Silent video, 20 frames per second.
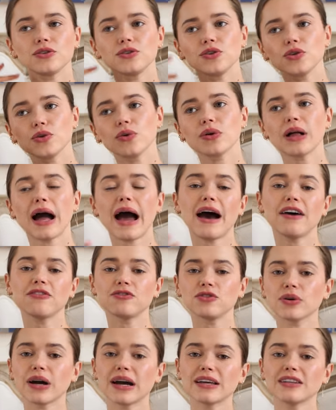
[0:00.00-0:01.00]
you'll have
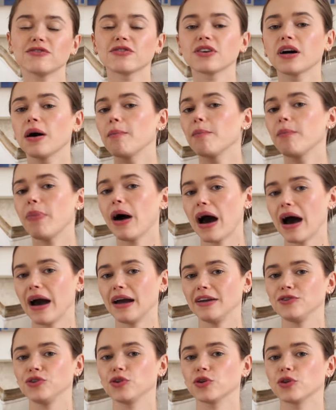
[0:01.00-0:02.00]
to kind of
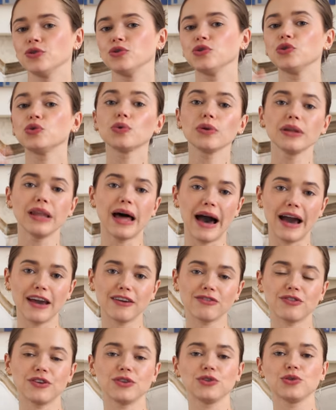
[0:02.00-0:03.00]
combine your new
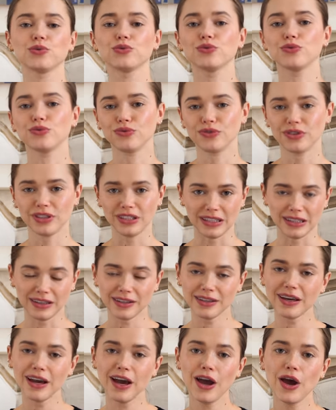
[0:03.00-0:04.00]
life and new
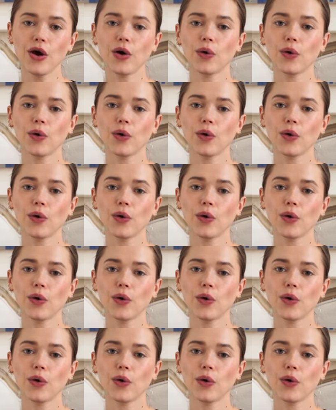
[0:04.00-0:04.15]
routine